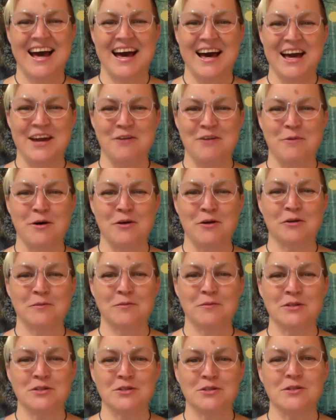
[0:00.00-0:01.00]
Hi, welcome
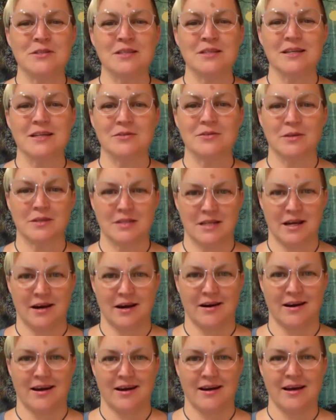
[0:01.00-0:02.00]
to Tuesdays with
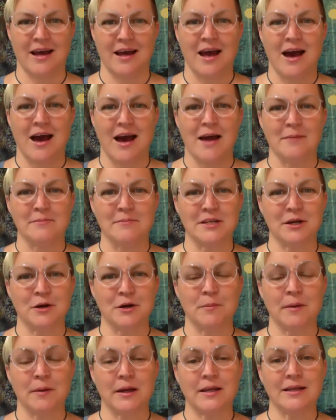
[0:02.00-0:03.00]
Terra. I'm Terra
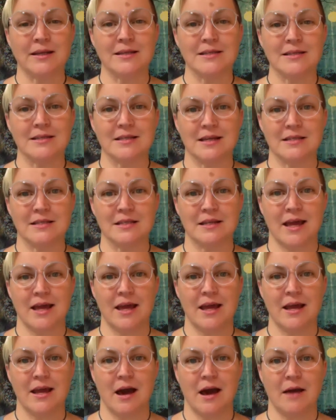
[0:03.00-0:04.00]
Bundance, and
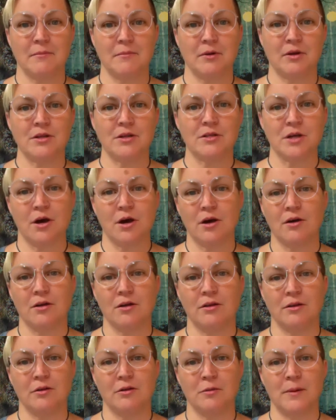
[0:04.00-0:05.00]
today I'm going to talk a
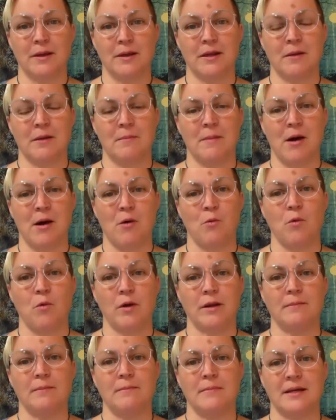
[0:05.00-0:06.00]
little bit about what
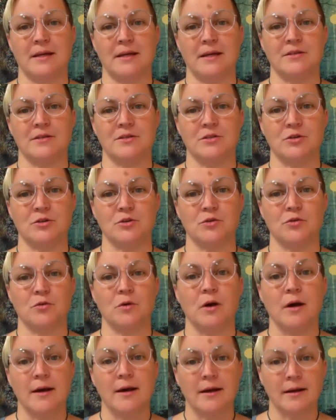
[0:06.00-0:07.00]
it means to
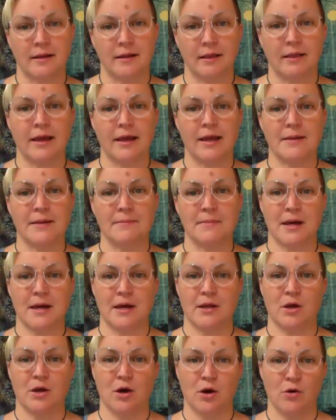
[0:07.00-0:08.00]
claim
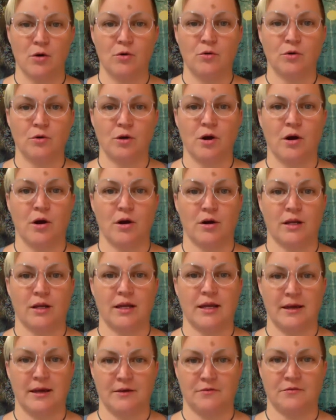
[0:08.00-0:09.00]
and own our
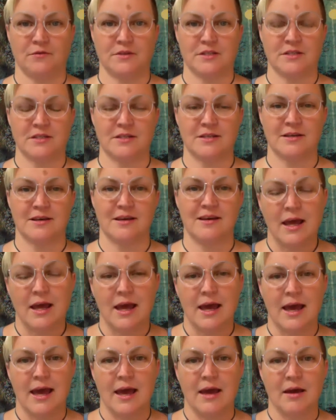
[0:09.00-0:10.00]
gifts.
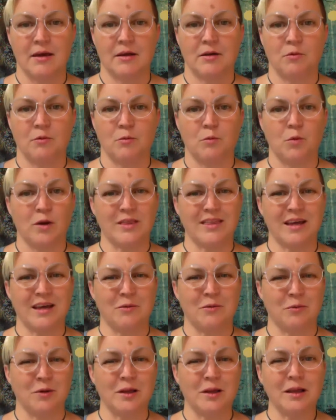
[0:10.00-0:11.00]
And what that
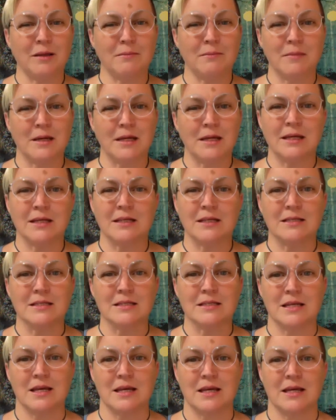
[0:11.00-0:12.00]
really
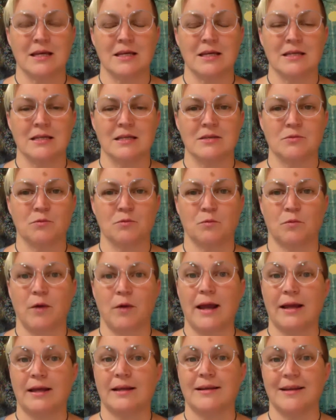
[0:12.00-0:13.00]
means is
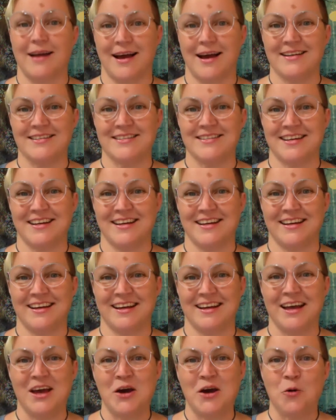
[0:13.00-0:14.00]

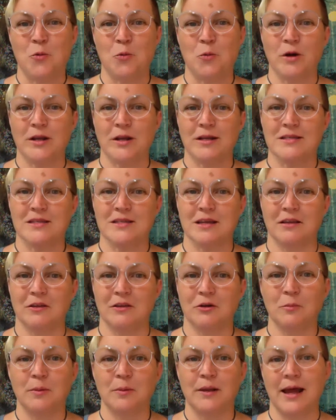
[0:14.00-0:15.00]
recognizing what is a
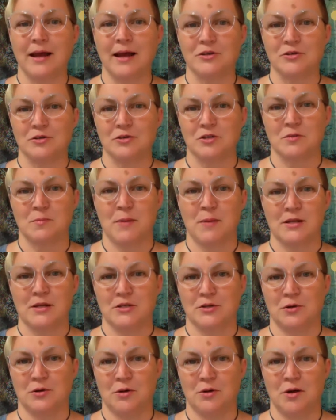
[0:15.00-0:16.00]
little bit extra
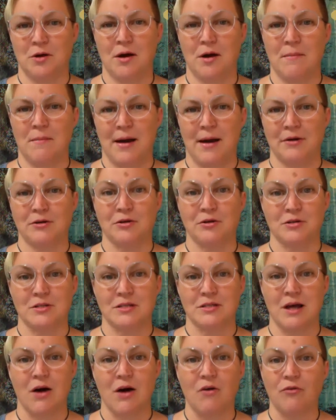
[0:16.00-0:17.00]
special about
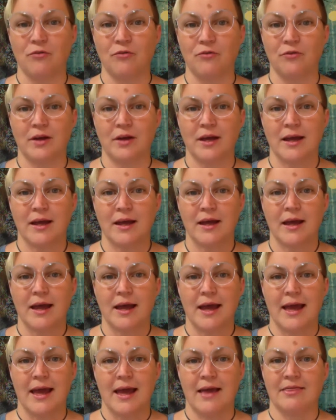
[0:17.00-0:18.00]
yourself,
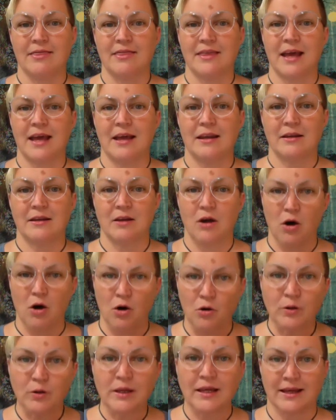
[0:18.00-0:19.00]
and then
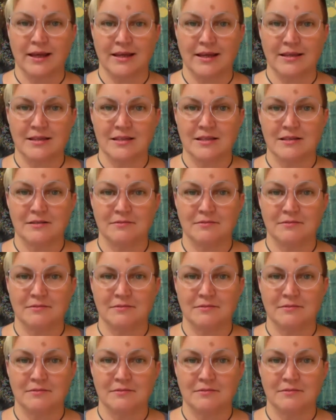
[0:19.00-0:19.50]
owning it,